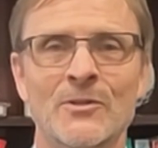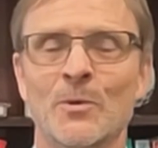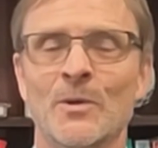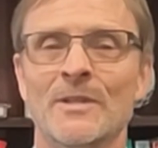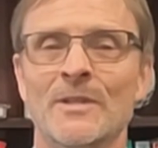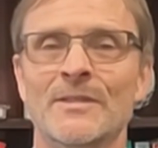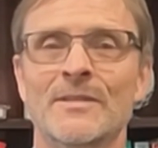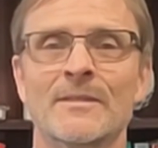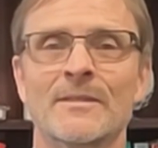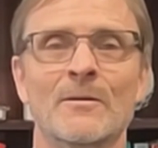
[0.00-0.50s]

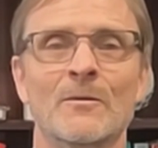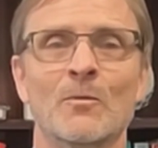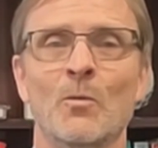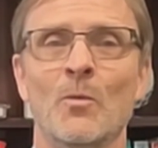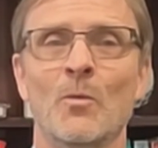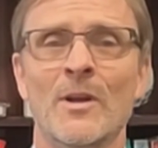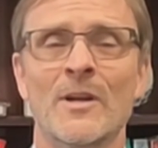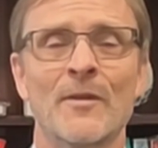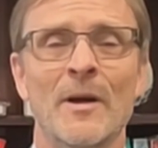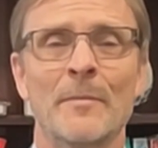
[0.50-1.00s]
was
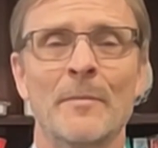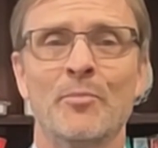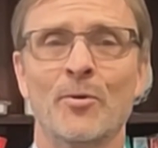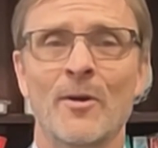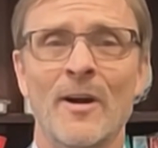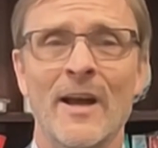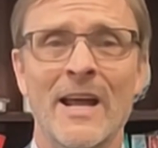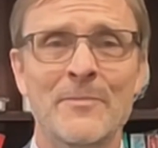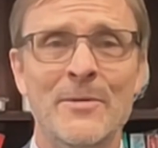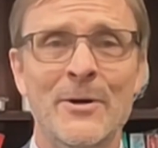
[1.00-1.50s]
one of our
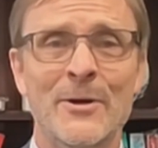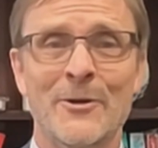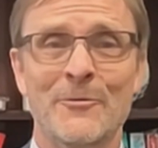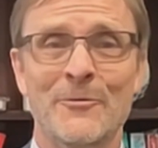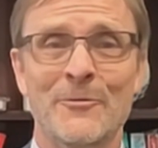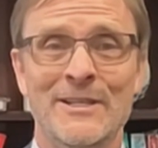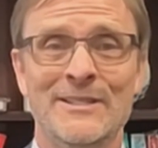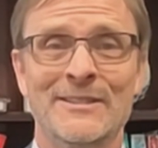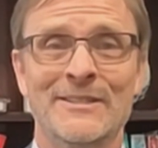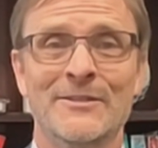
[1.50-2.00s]
primary
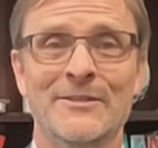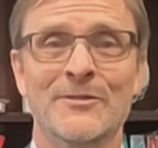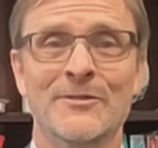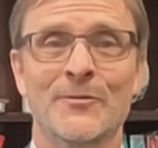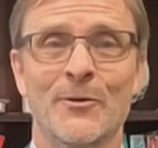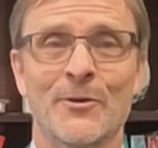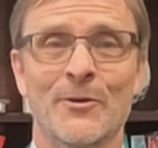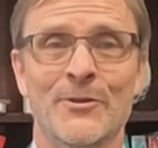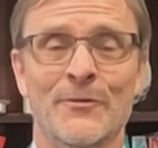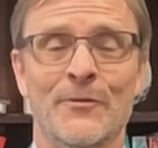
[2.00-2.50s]
reasons
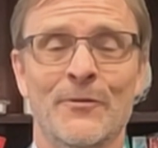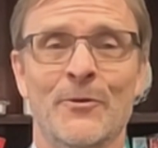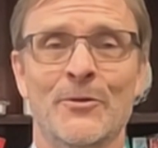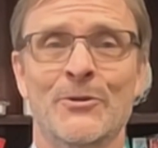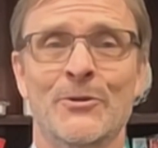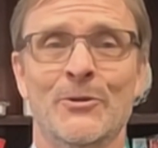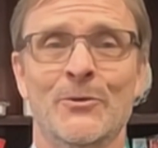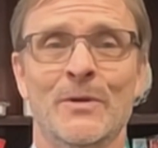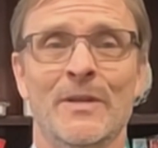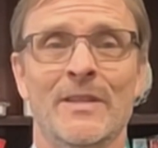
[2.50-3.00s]
for, for
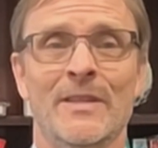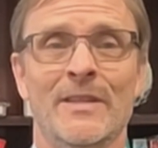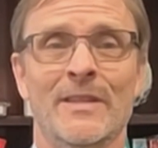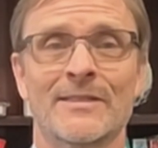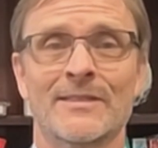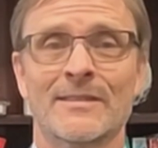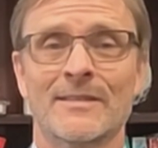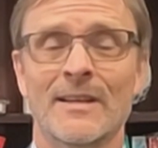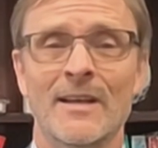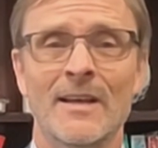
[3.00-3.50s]
doing
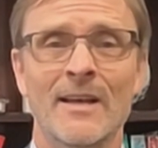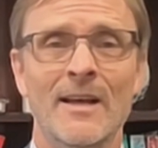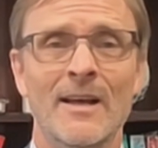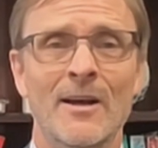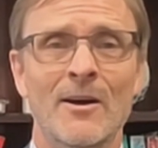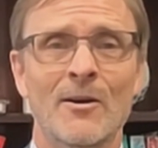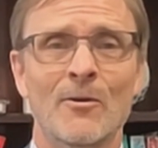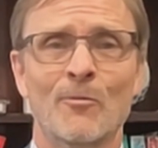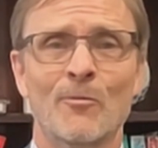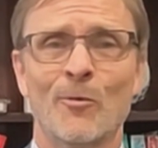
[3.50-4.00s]
this.
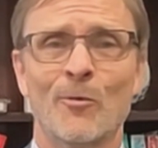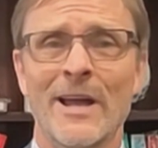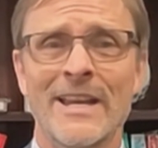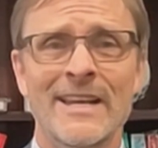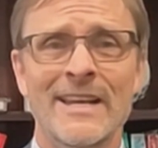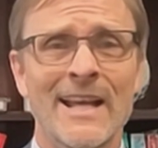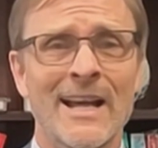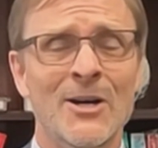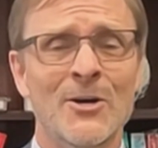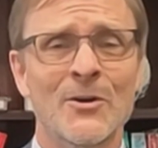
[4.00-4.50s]
Right
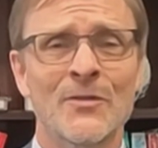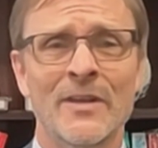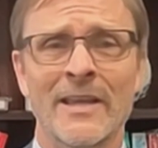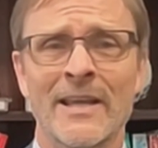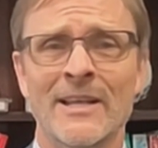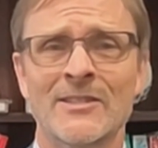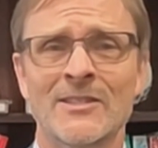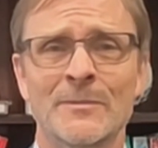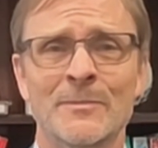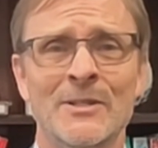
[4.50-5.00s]
now, the
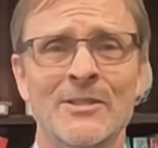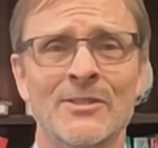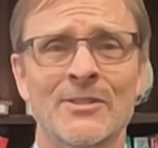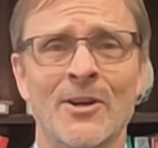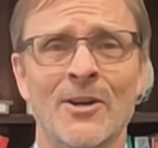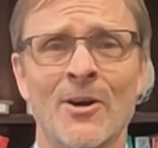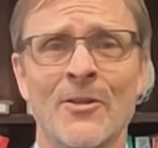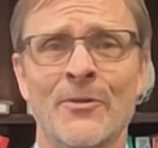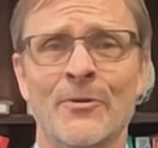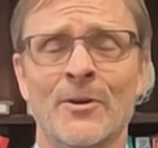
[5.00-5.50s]
estimates
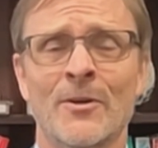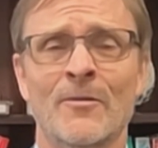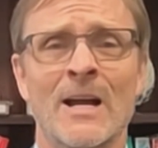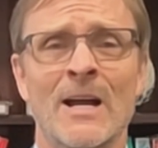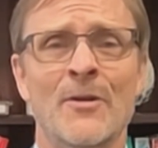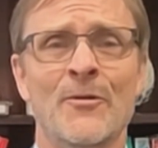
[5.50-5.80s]
are there are around